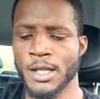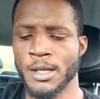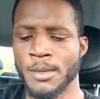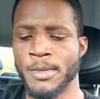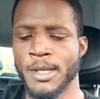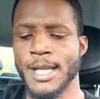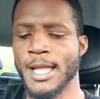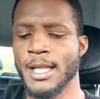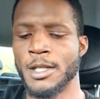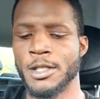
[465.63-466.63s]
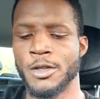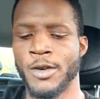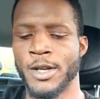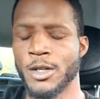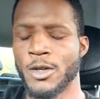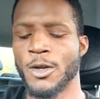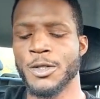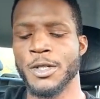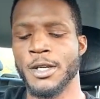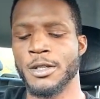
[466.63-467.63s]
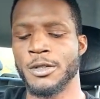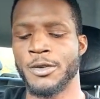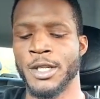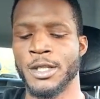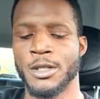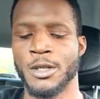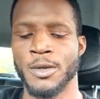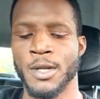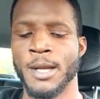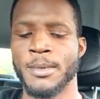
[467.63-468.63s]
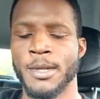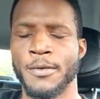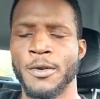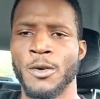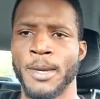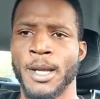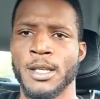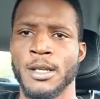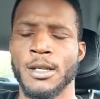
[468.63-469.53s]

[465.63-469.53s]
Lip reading: The mentality is great. The culture there is great. So yeah, I'm definitely going back there.